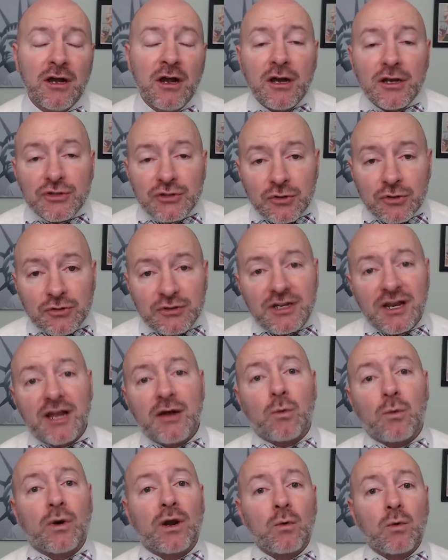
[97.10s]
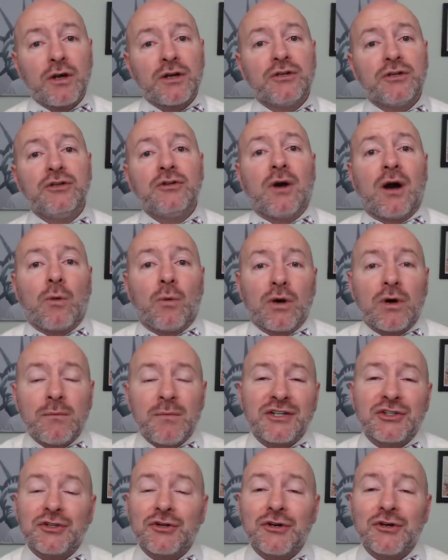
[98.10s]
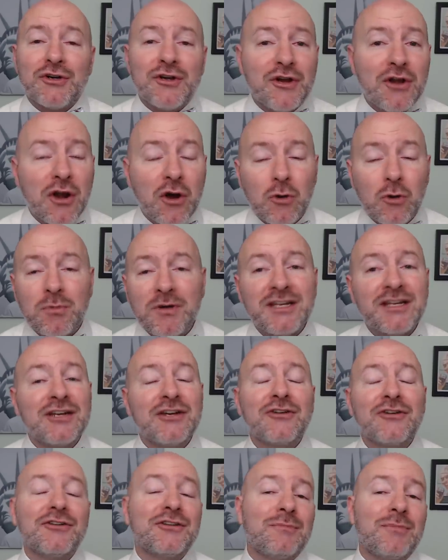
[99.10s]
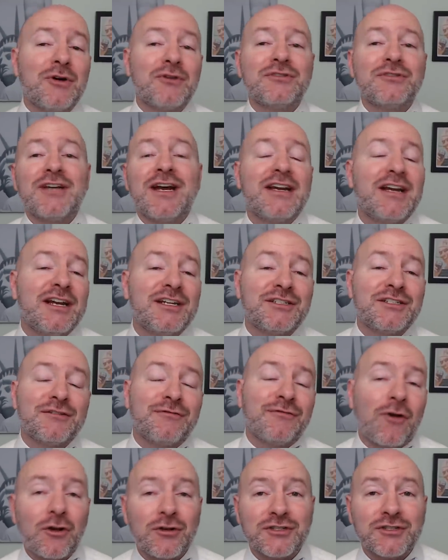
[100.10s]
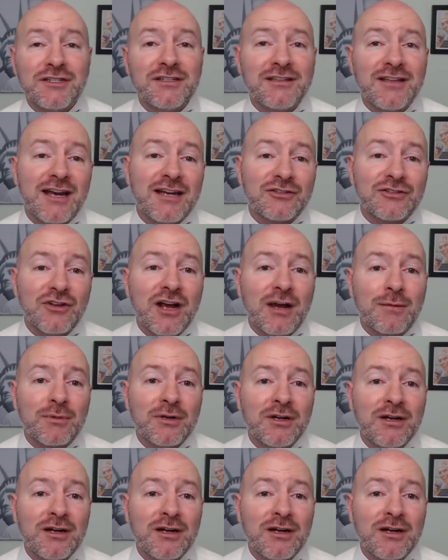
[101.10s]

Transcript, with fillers: So today, what I want to do, I want to make sure nobody here in the Bowtie Nation falls into that trap.